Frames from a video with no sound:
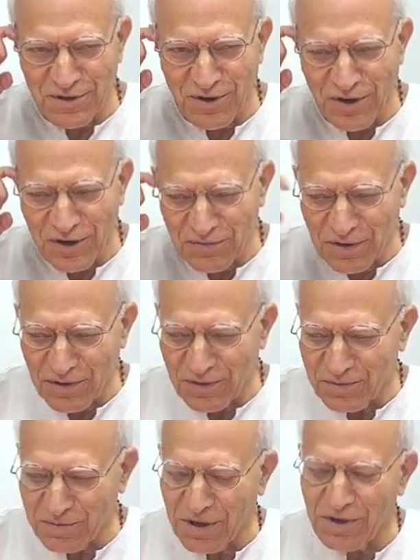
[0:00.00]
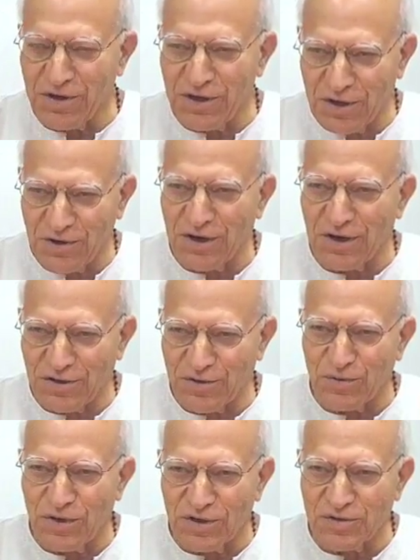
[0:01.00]
not even adhering
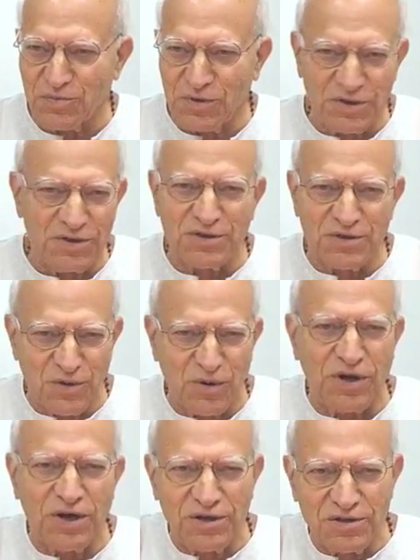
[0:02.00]
to this, but this is okay.